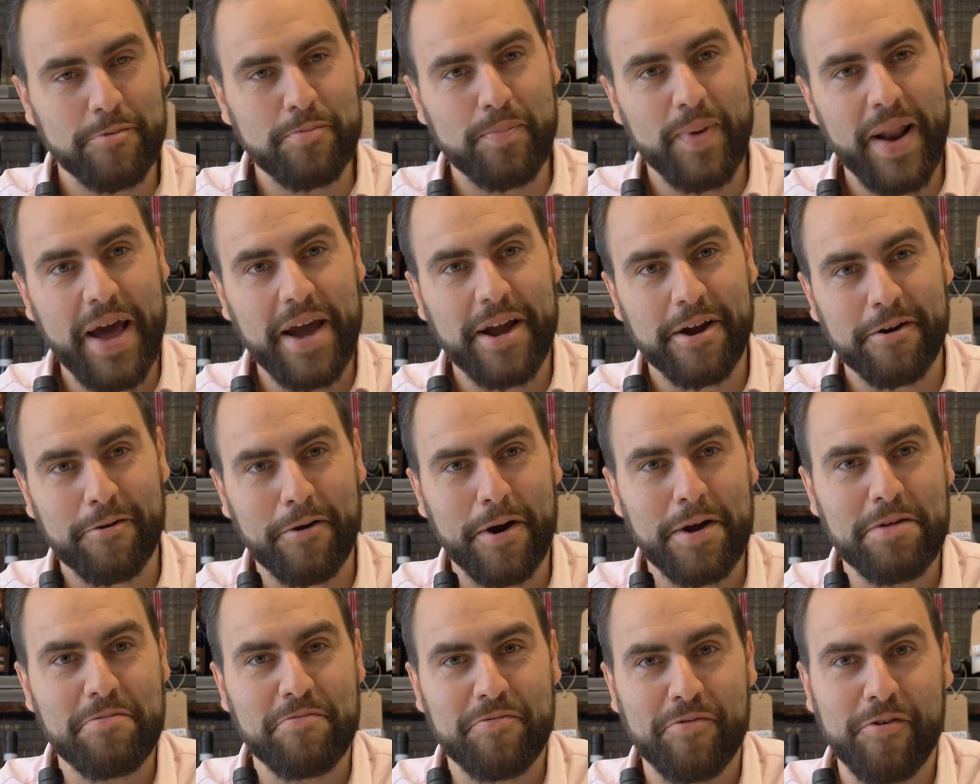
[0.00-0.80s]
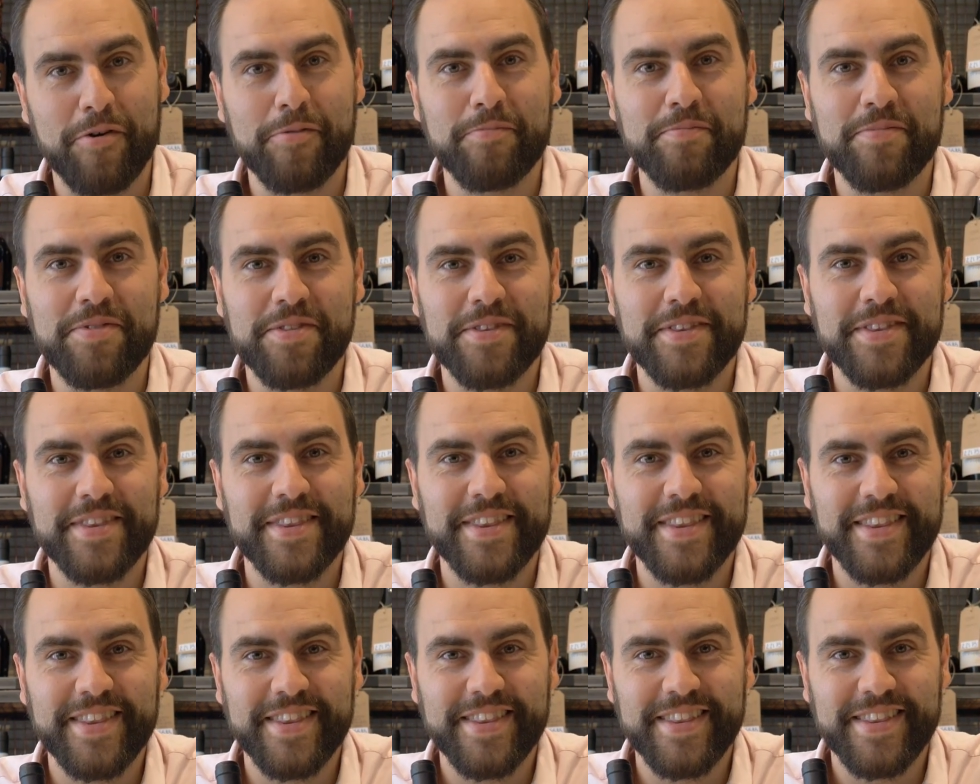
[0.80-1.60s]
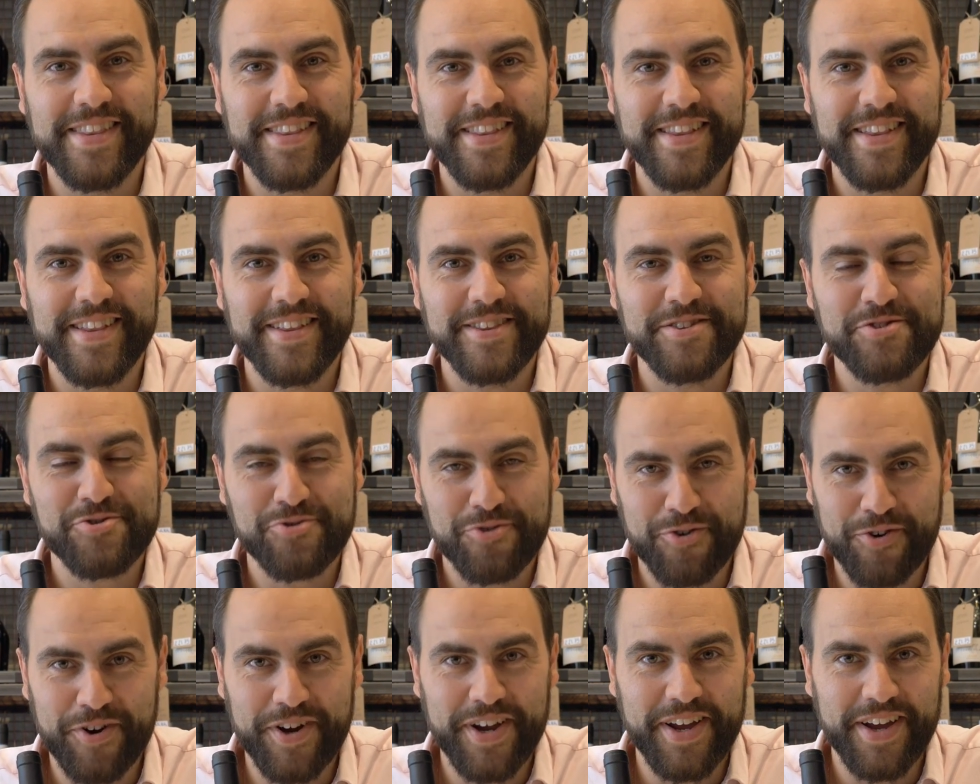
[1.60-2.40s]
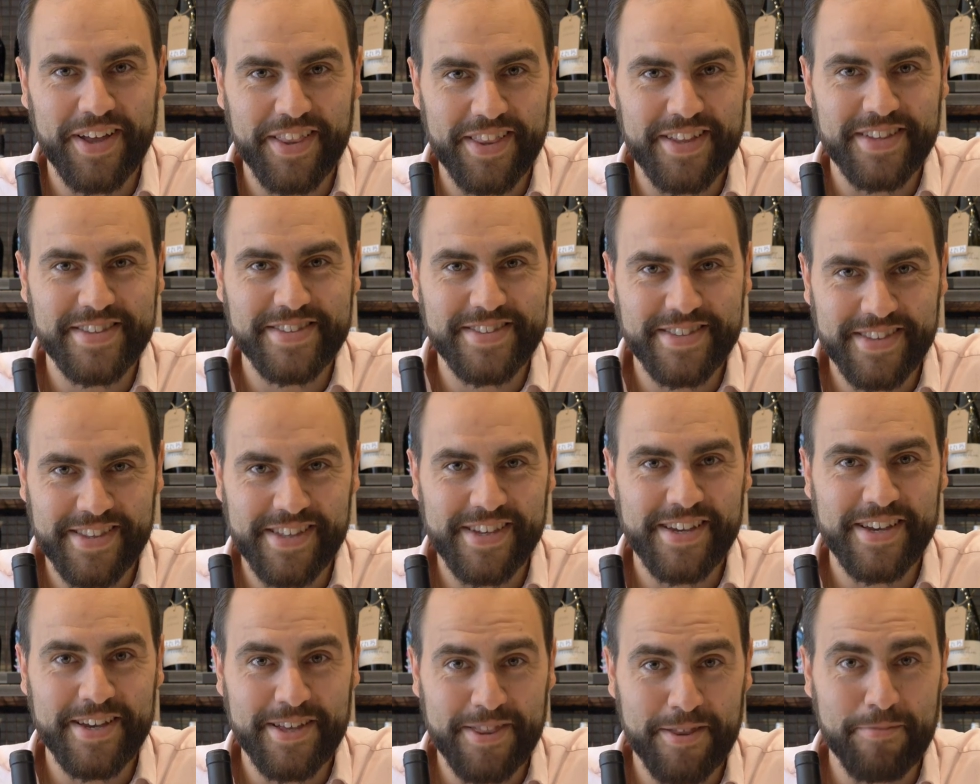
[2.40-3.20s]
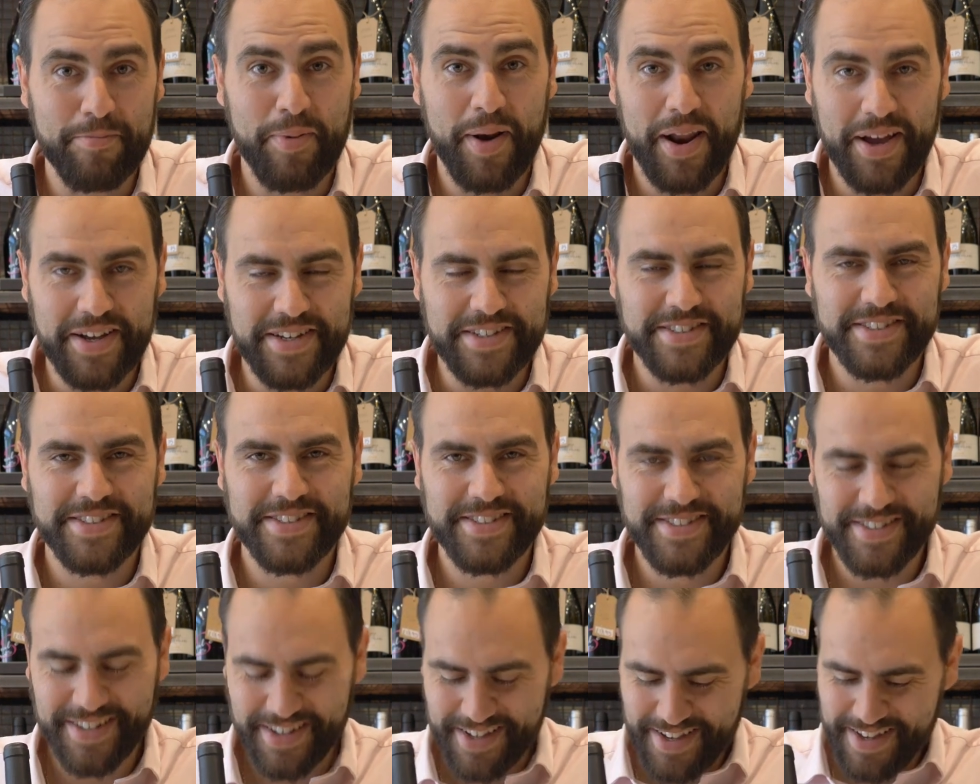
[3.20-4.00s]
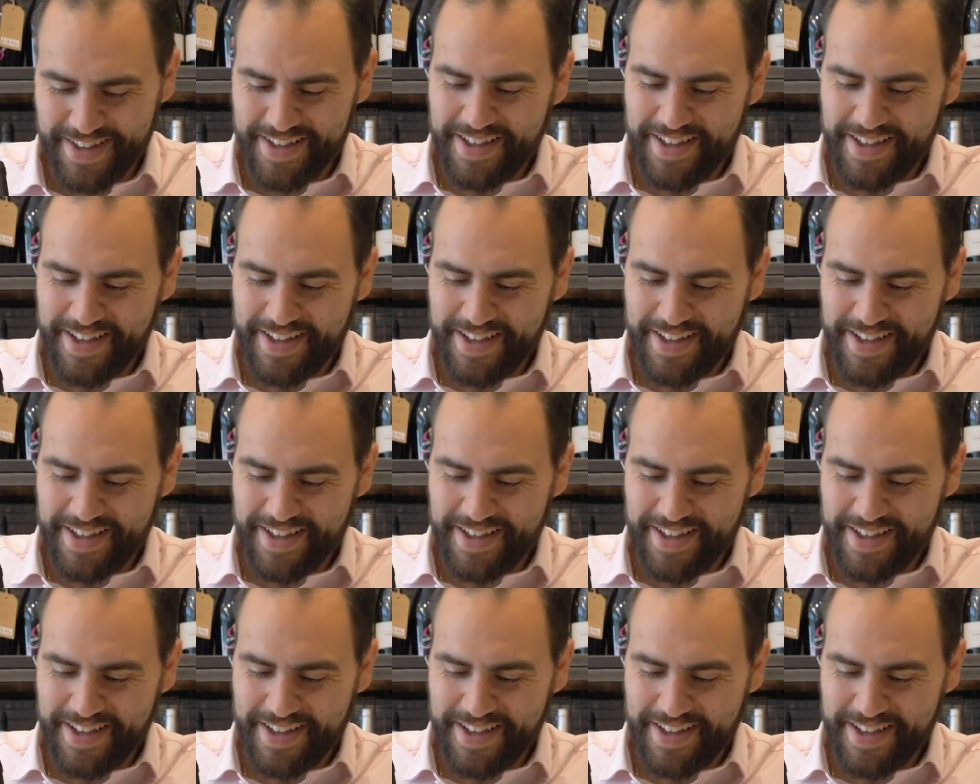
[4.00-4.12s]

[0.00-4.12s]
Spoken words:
black grape from Troia, the place.